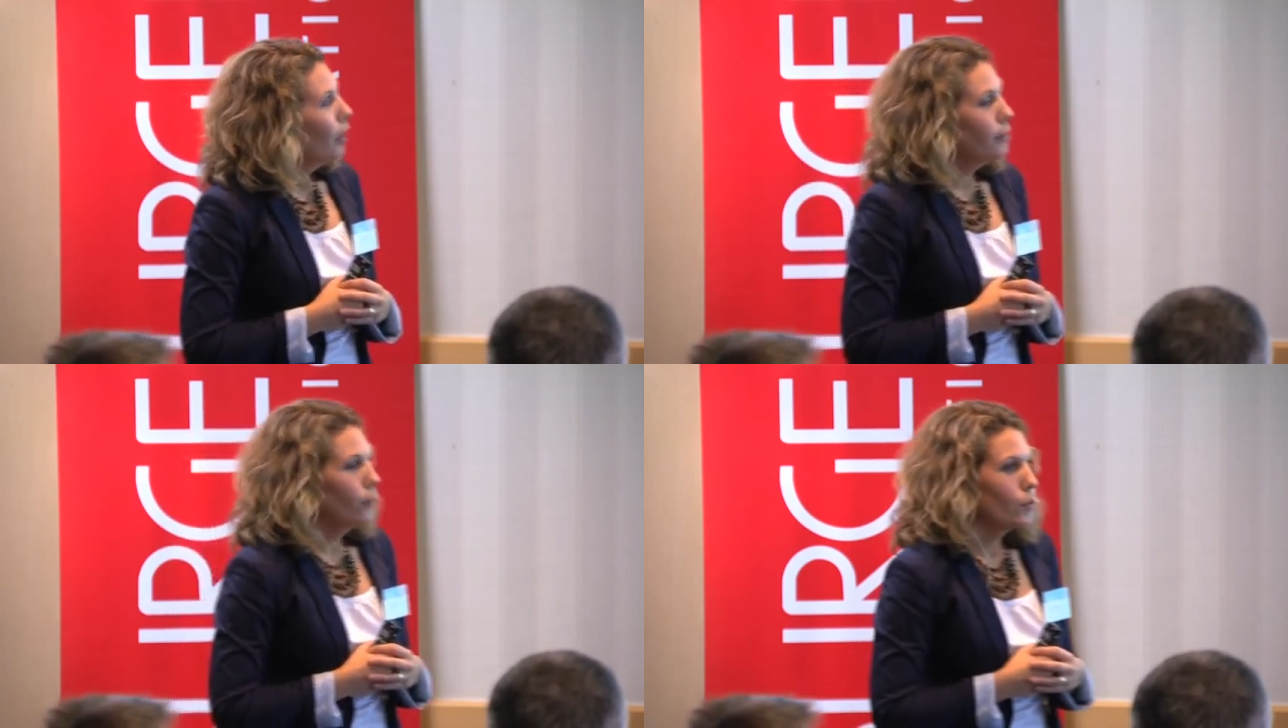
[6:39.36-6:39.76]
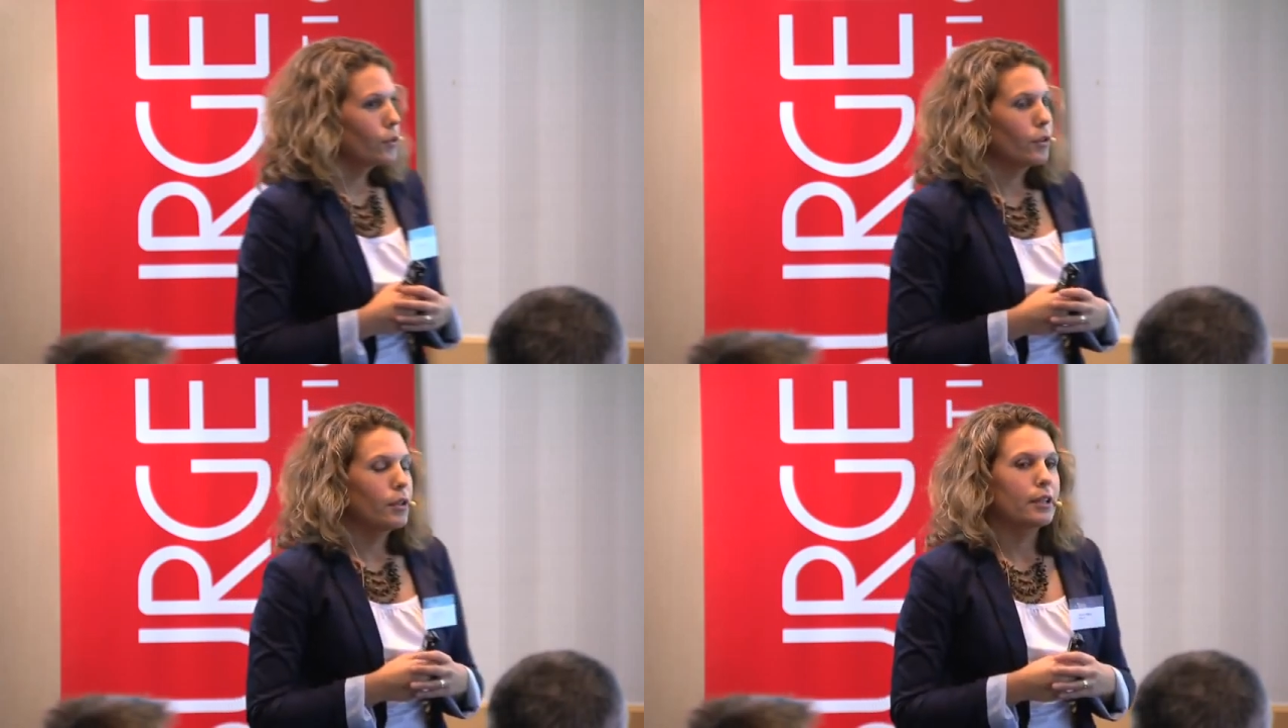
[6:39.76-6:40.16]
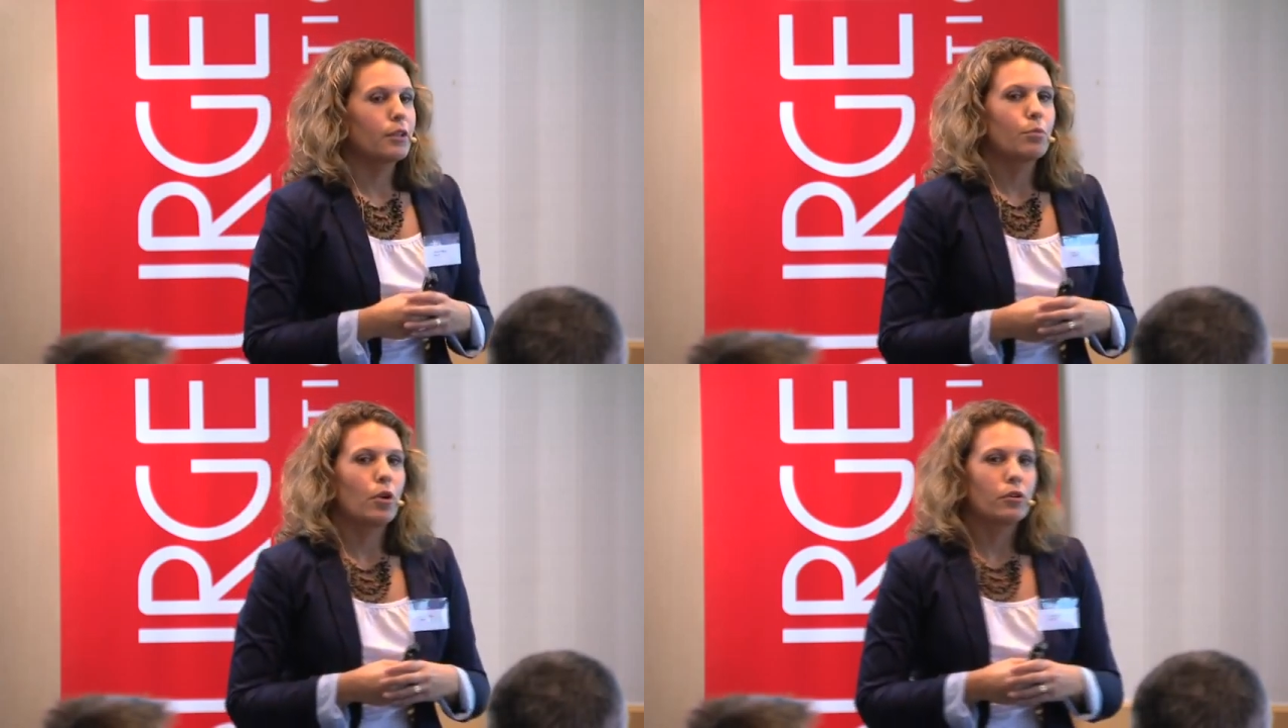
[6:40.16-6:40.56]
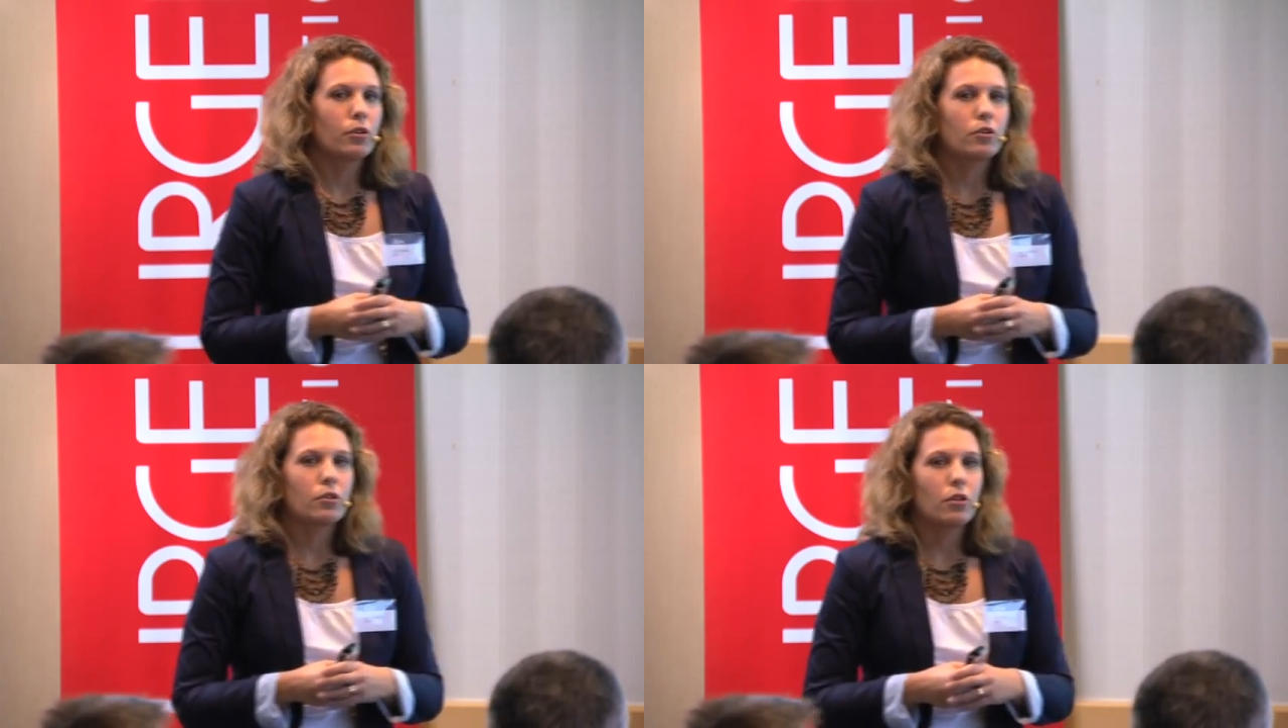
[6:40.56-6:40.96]
Those connected
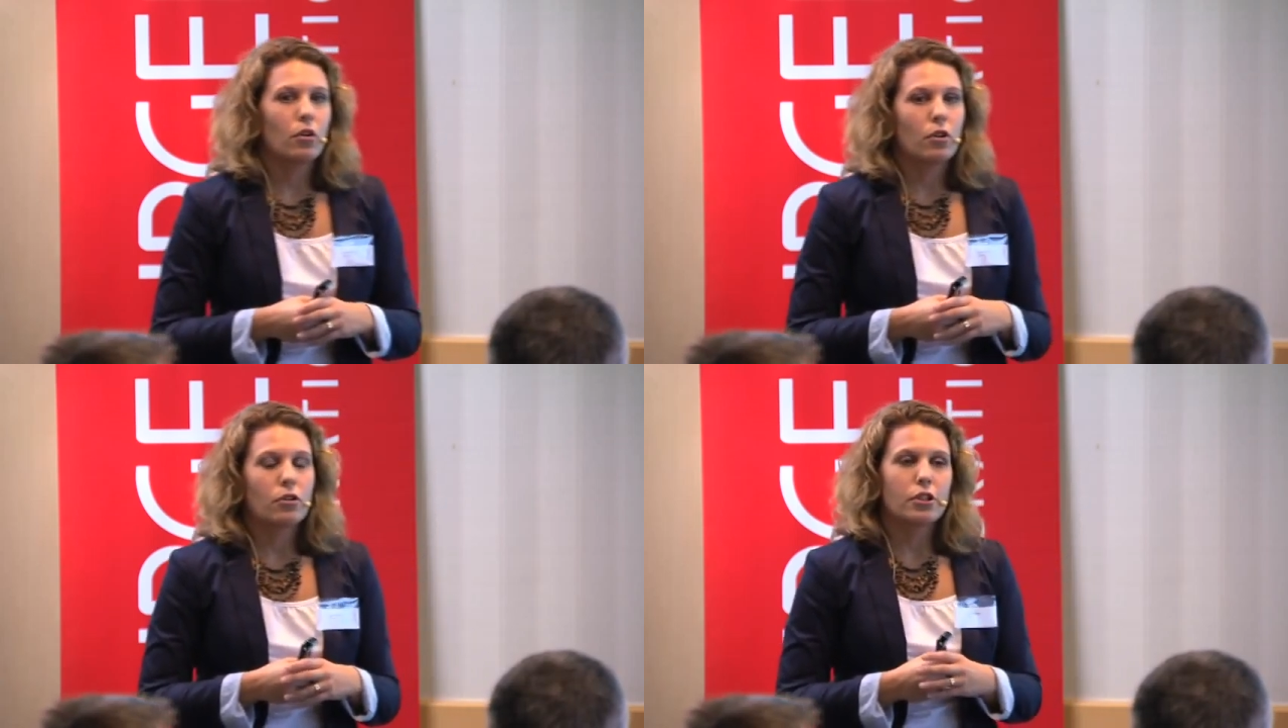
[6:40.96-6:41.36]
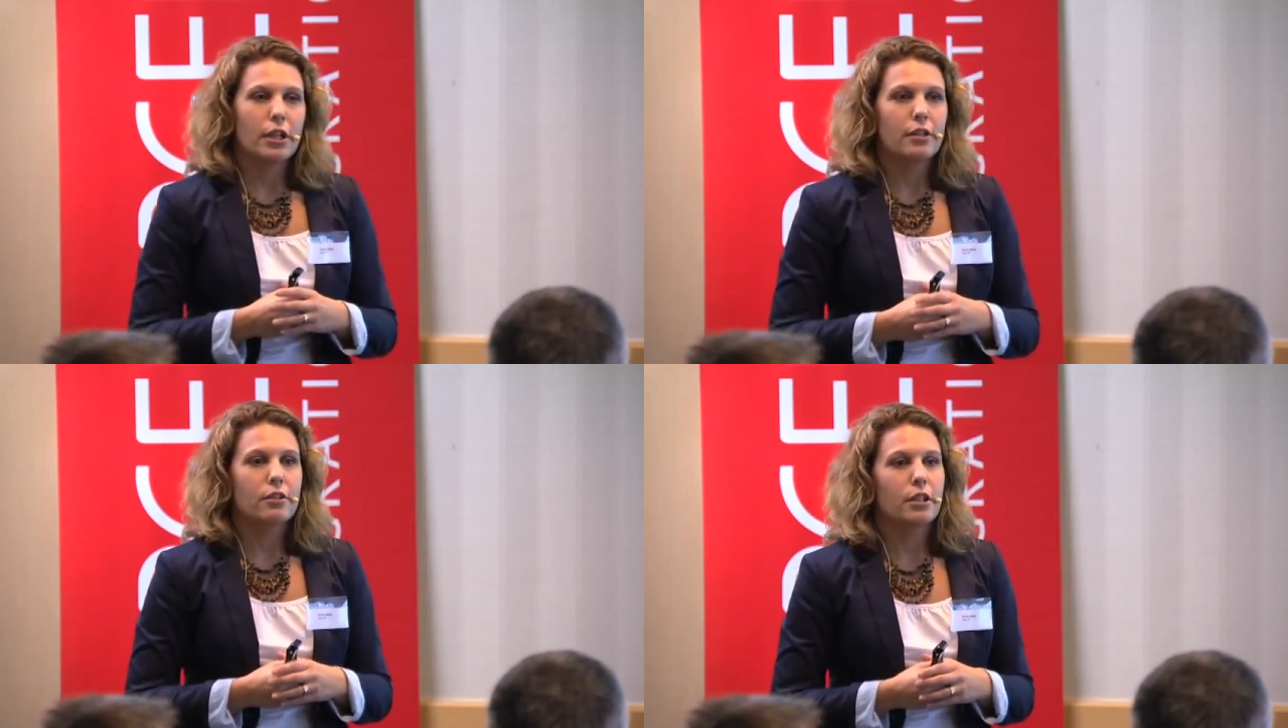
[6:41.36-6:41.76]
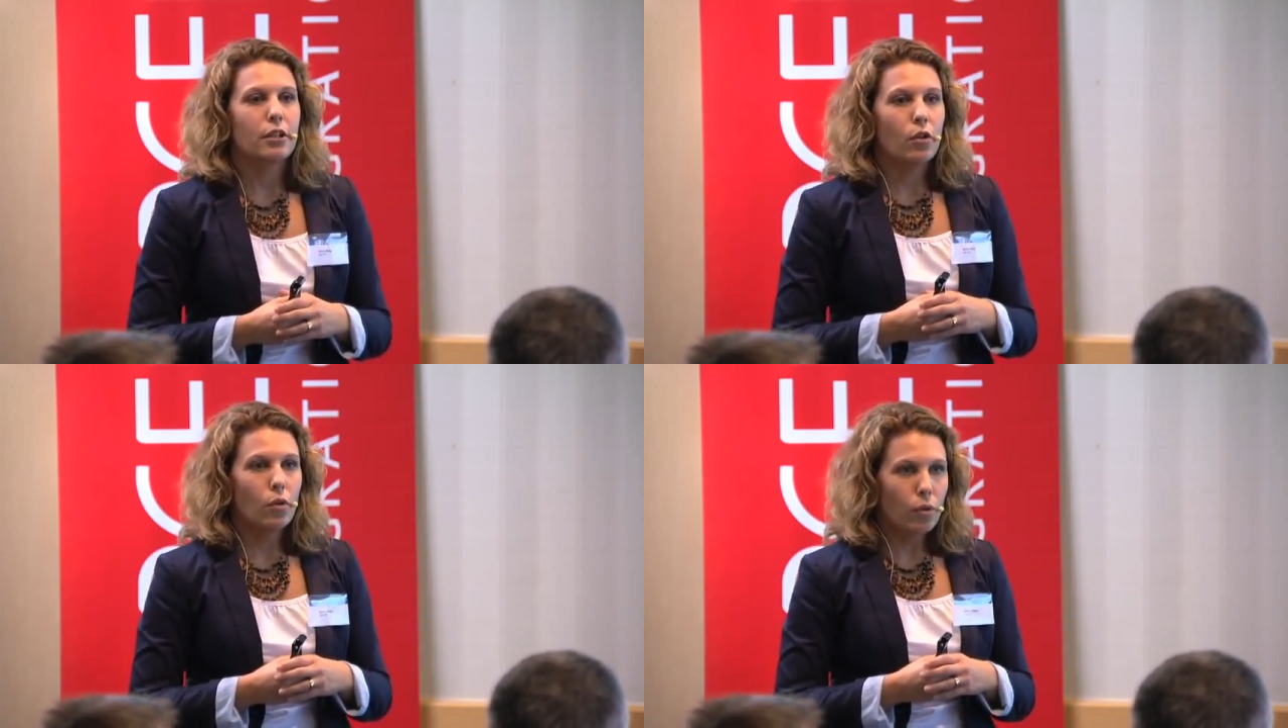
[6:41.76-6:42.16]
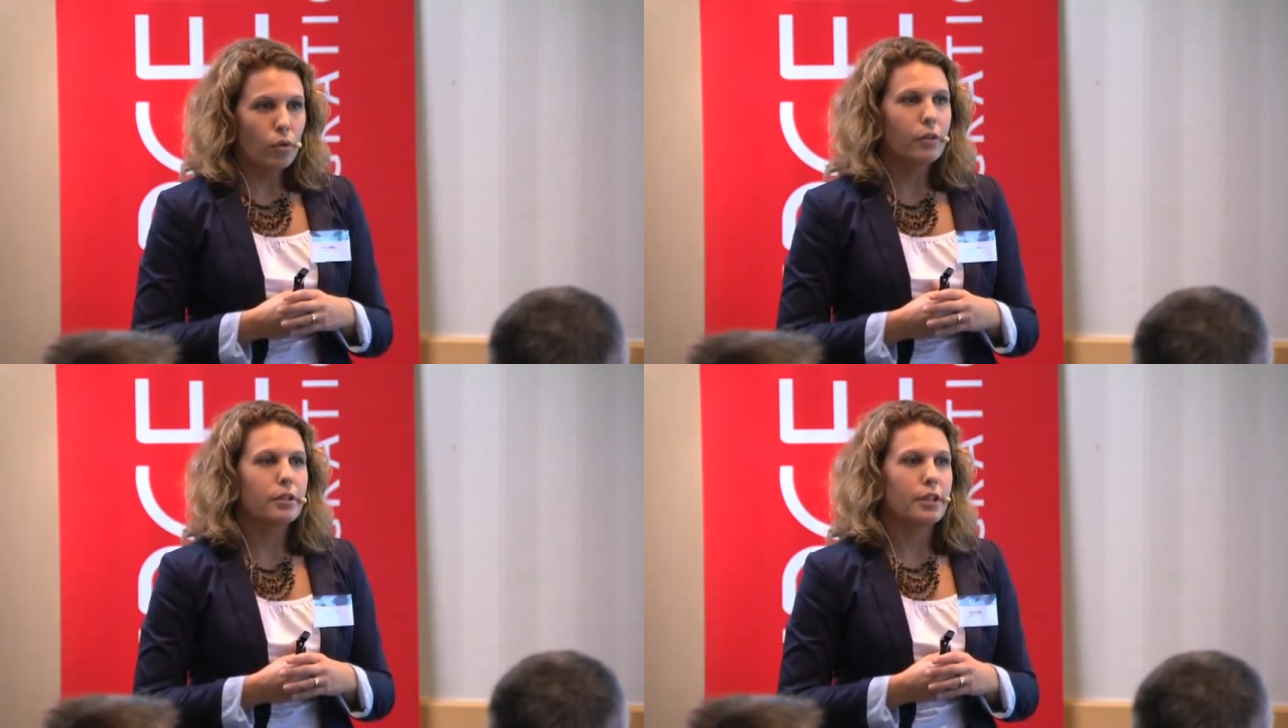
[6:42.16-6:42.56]
partners are changing
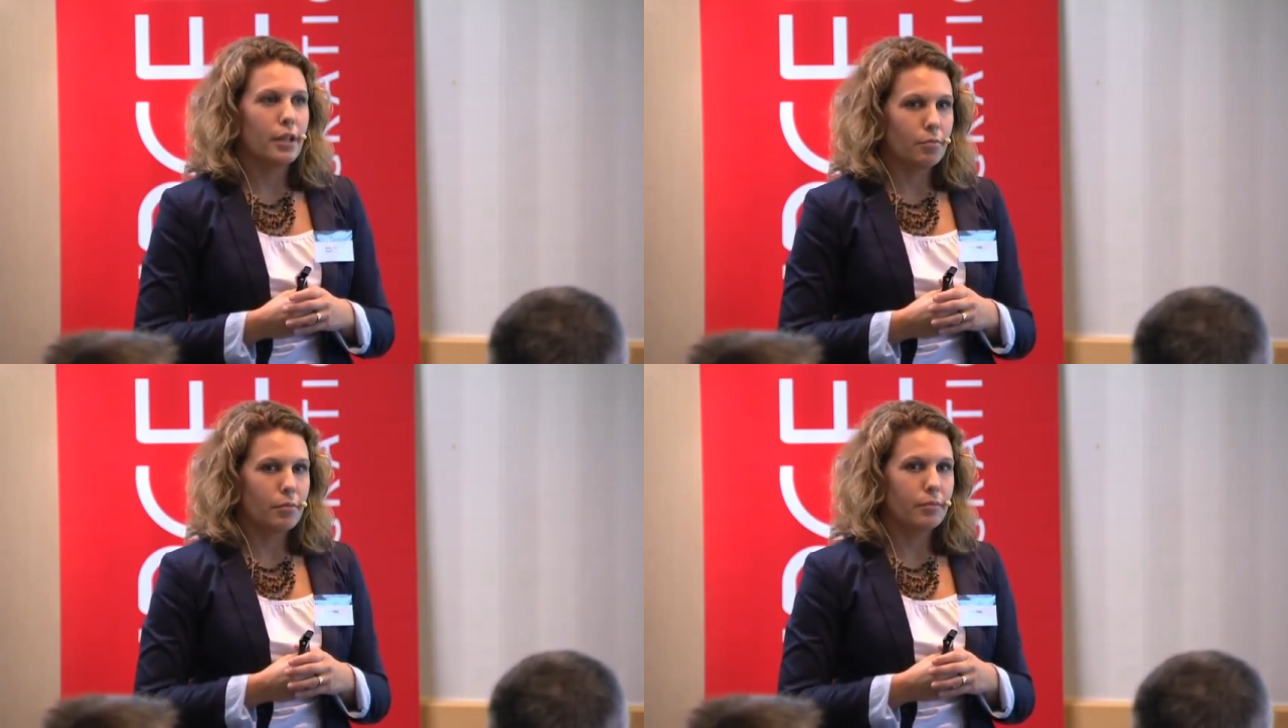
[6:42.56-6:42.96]
all the time.